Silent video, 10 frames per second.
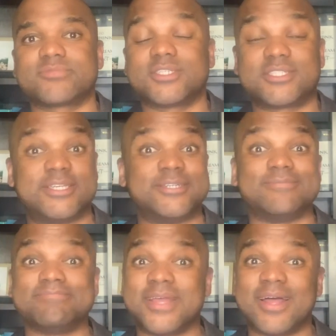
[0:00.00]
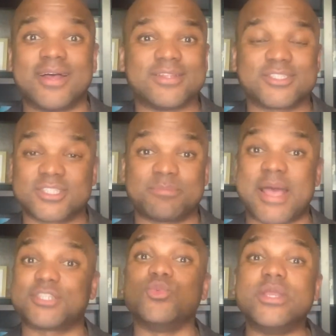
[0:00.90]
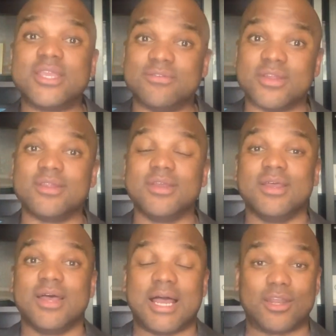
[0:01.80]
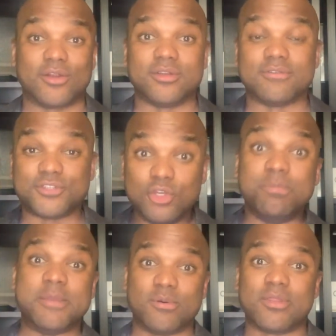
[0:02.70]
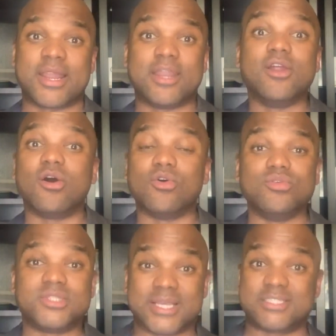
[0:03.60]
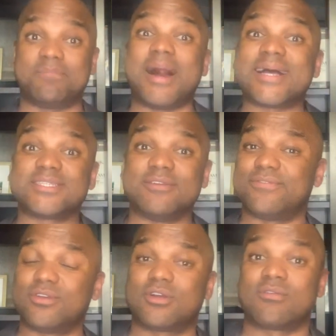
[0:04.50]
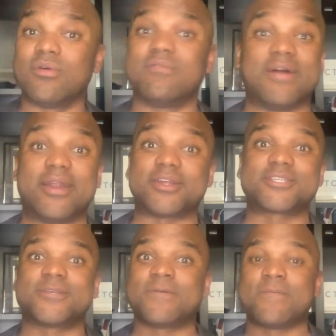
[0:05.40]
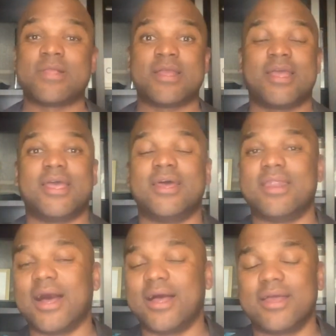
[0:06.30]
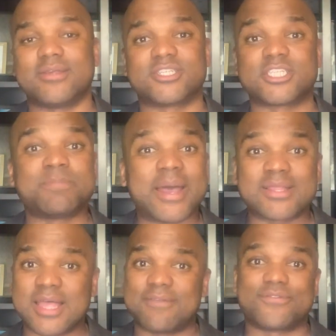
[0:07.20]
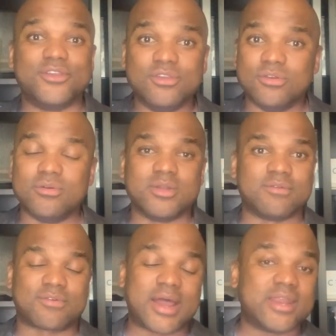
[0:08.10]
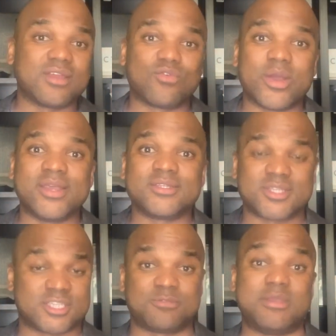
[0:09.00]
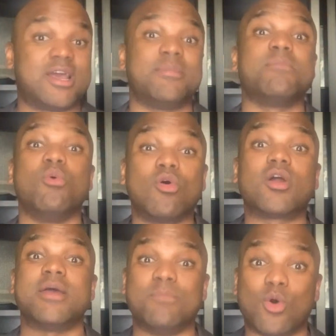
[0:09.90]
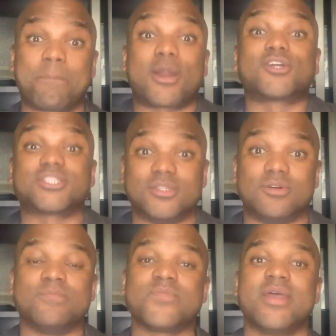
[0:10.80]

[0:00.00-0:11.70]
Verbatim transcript: still. Uh, just this past week, even, I learned of two people that I know who tested positive for the coronavirus. And I suspect that for you, in a variety of ways, this is becoming more and more personal